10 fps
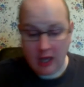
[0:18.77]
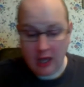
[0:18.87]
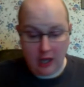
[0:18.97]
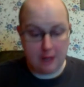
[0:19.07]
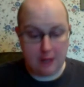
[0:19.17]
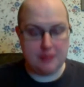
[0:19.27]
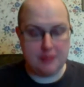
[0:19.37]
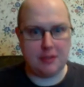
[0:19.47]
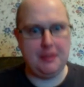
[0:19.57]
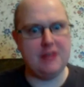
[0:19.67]
Uh, it was
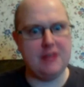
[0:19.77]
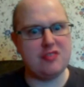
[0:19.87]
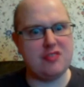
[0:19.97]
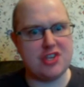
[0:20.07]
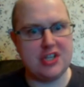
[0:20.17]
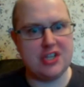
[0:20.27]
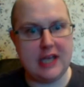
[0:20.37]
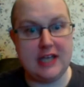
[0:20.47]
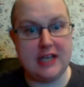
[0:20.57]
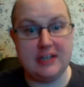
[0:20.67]
a bit of a rush today.
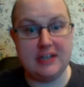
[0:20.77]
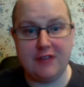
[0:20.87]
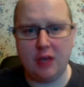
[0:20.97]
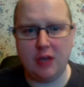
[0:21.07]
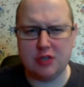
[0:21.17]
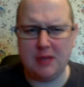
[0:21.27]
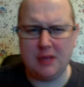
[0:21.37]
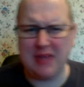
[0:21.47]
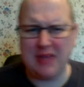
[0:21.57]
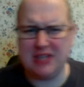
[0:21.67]
I didn't think I was going to
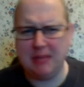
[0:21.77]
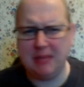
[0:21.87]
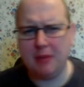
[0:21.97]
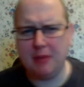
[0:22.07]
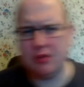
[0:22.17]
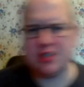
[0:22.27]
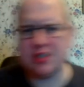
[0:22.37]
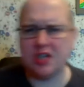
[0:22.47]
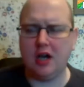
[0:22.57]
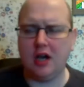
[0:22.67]
be able to get my books.
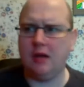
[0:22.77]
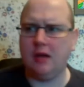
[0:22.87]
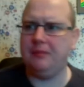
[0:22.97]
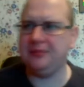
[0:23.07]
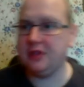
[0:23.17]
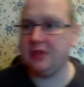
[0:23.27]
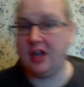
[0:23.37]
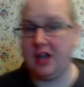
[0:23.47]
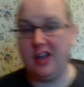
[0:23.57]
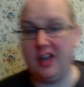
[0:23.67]
Um,
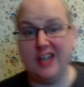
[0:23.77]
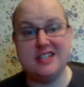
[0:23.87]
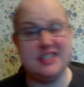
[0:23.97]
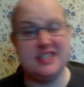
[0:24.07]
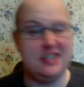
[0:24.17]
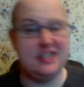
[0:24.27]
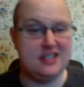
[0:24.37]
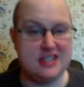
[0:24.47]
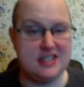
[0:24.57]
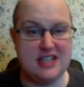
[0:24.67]
I got into into
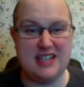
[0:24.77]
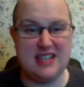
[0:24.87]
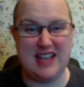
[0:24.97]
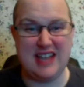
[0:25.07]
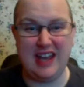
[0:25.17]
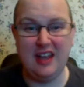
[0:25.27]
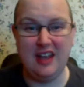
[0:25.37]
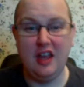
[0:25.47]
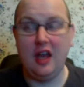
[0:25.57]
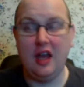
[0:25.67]
the city centre
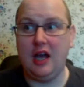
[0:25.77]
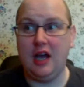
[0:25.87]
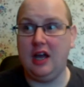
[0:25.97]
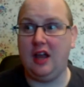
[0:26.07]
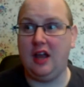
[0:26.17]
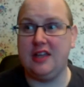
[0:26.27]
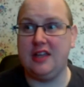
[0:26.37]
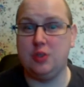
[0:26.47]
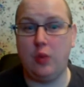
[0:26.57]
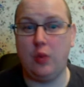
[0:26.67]
at like
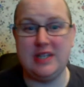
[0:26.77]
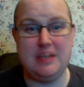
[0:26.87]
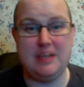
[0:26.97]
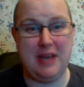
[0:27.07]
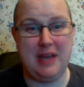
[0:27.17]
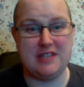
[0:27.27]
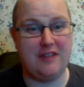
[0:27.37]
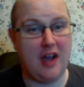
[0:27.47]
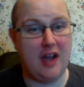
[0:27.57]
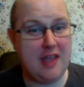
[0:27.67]
20 past
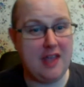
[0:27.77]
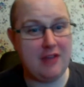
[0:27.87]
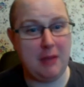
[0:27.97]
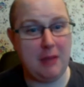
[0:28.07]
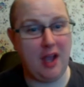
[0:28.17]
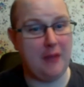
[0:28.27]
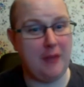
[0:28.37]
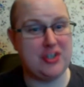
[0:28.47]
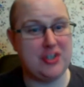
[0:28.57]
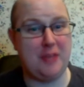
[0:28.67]
5 and my
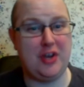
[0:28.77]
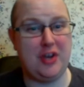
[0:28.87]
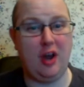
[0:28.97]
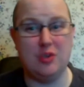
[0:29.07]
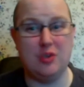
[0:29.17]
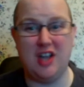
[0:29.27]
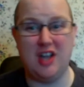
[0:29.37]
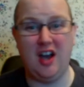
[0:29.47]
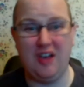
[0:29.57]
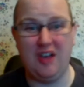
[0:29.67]
comic shop closed at
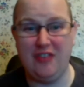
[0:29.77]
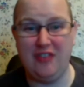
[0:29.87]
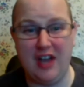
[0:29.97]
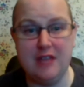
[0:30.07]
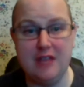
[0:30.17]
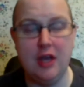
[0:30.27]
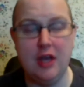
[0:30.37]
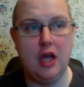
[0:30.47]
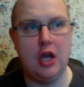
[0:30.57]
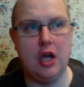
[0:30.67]
half 5.
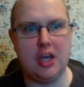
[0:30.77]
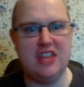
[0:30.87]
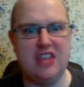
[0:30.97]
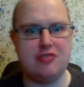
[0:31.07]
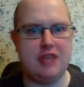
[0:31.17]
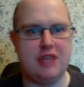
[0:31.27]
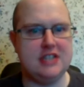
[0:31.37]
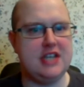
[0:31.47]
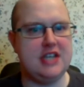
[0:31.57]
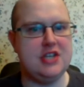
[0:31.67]
Lucky the train
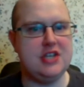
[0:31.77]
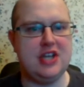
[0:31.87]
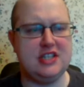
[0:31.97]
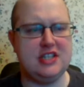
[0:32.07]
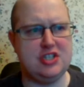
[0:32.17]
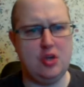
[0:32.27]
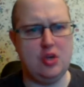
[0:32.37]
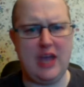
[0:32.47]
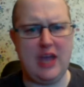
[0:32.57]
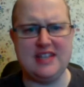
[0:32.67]
station has this
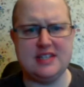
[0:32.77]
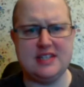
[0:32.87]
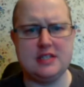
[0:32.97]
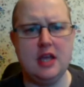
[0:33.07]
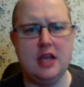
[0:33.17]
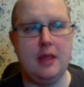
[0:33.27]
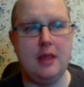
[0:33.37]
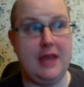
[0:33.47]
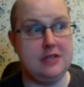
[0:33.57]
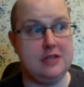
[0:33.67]
new exit
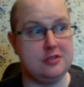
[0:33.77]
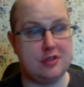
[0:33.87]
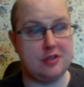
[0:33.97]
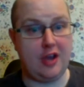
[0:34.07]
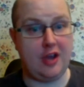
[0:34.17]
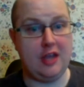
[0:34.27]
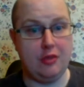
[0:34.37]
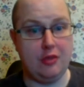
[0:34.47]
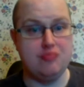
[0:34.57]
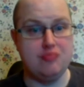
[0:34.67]
that is just like
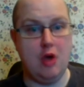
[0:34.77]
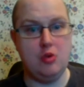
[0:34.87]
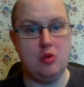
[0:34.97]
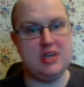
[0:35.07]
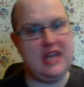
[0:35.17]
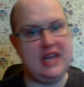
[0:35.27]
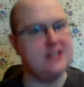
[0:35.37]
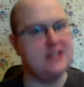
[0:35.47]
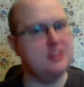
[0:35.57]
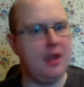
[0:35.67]
the road
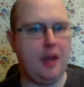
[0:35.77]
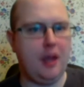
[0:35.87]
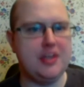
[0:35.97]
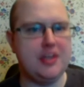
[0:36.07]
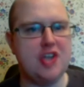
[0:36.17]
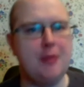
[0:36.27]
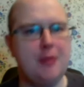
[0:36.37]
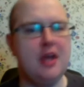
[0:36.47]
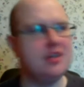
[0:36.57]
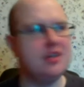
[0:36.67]
next to my comic shop.
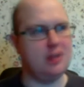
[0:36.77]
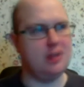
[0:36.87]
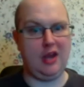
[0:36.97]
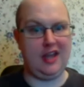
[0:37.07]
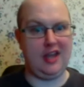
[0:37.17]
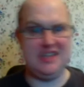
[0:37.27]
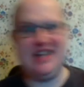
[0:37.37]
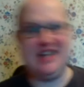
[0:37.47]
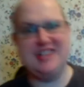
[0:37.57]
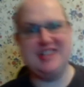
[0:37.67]
So like I
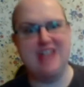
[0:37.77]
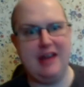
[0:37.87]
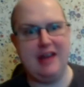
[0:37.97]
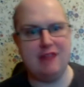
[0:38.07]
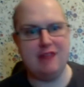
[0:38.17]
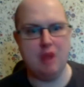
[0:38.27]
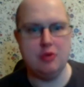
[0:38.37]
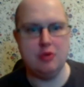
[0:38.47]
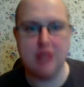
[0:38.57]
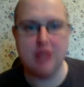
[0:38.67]
dashed down that
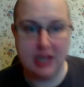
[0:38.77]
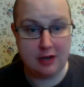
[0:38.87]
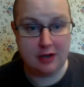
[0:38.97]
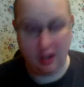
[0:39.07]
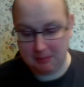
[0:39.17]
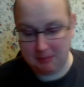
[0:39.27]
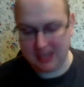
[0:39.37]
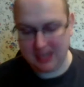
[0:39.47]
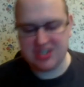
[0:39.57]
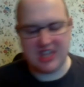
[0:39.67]
road and I
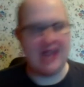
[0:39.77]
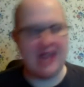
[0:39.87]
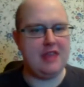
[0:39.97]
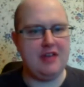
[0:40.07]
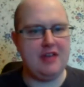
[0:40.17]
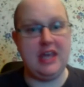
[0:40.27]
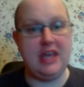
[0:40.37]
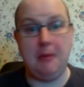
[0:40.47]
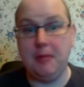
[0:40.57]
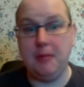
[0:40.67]
managed to get there and get
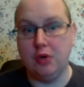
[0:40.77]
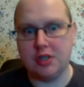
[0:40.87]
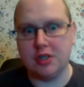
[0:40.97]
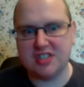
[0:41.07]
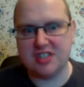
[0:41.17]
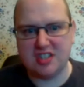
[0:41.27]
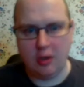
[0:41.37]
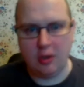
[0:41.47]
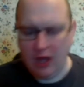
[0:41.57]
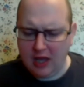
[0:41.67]
my books.
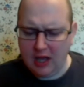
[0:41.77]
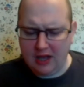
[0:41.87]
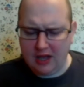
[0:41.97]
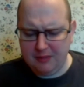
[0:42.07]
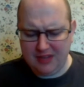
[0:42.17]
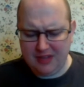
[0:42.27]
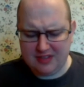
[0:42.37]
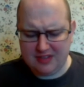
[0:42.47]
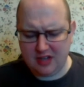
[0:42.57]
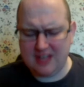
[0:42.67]
So um,
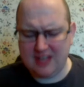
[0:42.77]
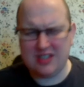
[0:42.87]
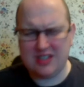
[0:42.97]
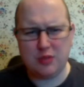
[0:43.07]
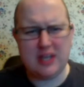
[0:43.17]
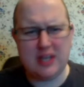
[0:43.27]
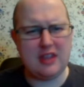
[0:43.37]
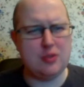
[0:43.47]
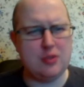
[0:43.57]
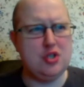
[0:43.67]
and like this week
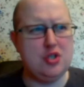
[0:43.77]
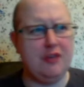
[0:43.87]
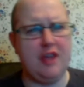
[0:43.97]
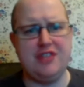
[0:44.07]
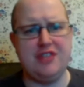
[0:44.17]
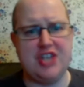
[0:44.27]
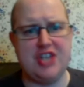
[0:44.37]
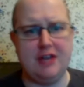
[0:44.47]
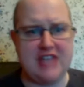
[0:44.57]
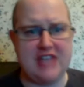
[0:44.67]
there was nothing off the
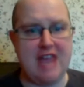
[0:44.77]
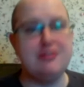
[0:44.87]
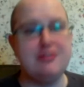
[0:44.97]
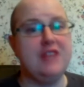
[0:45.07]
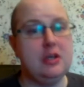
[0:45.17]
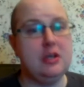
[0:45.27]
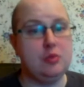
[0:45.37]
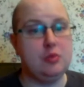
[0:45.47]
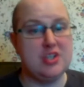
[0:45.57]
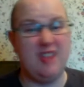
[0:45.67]
shelves. Everything
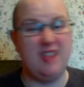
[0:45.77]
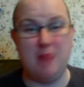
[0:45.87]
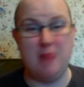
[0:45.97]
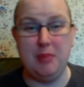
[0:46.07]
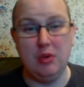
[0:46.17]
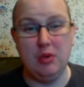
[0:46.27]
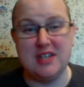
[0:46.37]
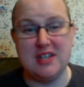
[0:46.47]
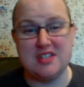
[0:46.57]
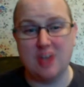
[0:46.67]
was off my pull
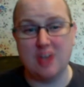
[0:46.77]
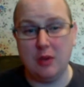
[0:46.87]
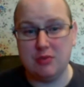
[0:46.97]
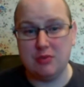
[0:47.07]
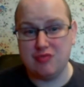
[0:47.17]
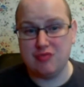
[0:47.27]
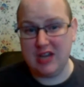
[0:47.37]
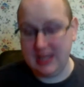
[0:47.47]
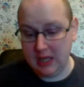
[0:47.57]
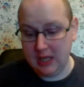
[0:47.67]
list. So it was
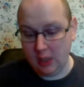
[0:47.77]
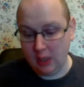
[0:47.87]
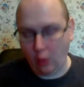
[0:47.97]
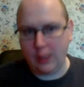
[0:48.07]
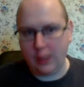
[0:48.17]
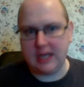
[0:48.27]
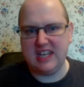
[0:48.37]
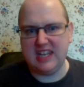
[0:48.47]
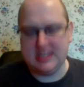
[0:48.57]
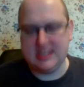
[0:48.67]
really quick and
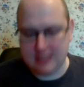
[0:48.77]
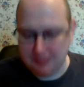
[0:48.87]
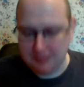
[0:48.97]
easy.